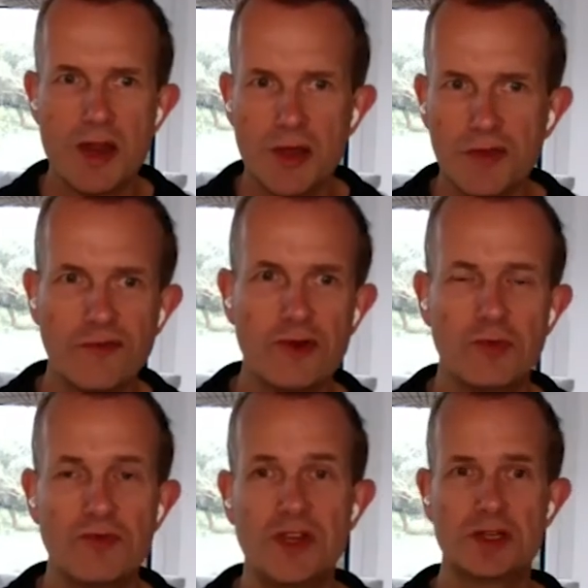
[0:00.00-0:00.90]
or any
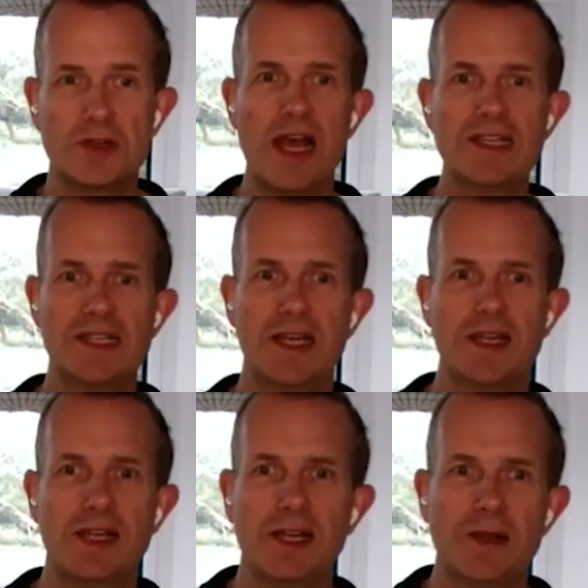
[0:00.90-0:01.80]
other form of digital
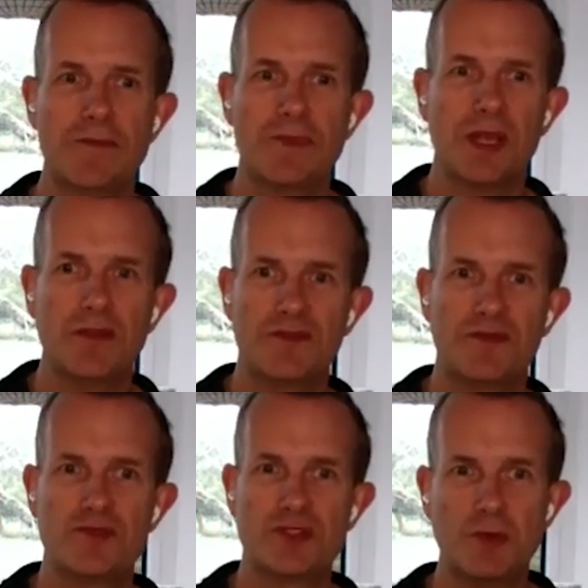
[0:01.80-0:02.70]
asset
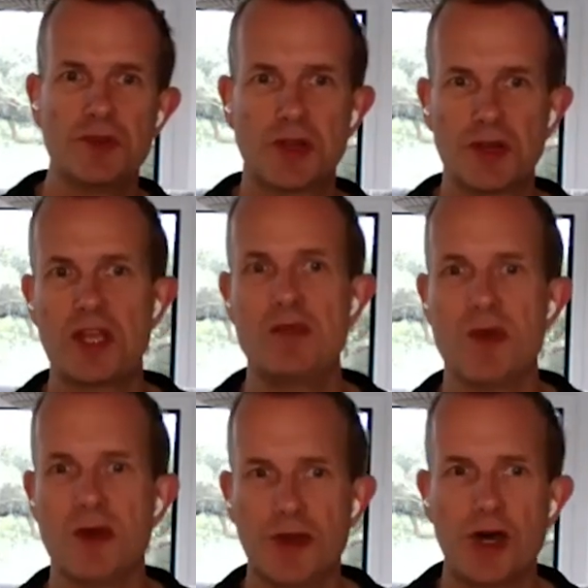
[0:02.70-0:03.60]
if someone's got
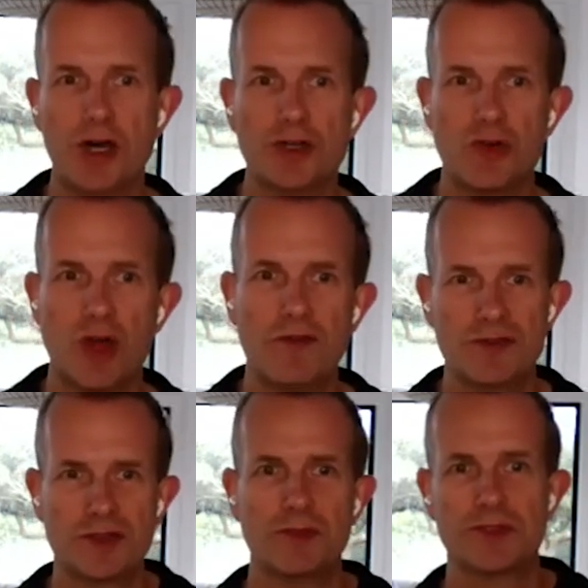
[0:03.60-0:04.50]
to keep it on a hard
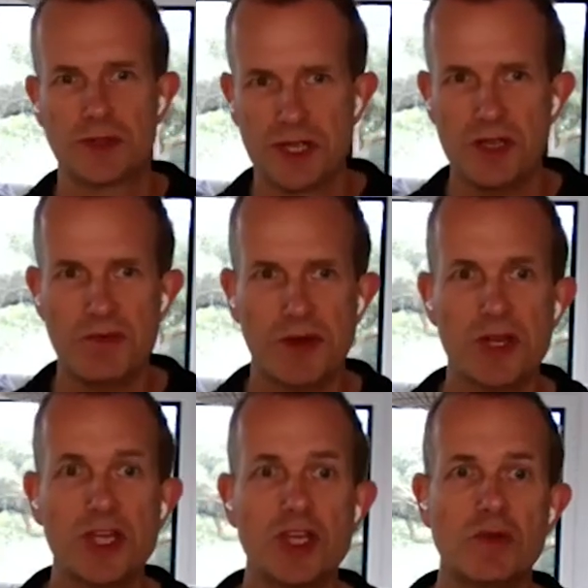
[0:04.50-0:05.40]
drive or someone's got to
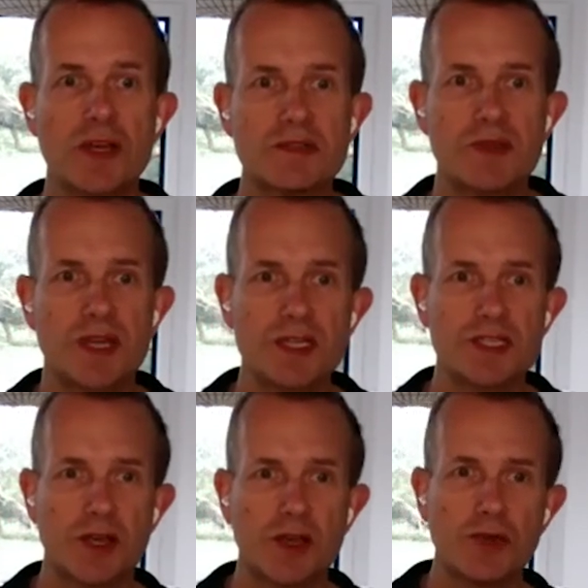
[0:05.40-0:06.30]
keep it on a
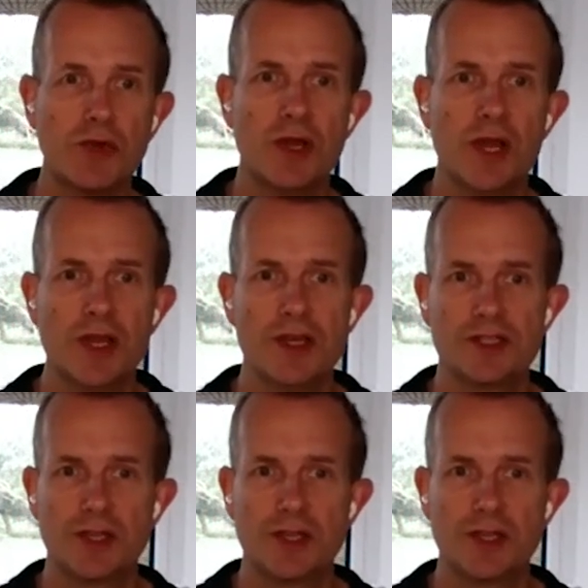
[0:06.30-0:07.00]
USB. So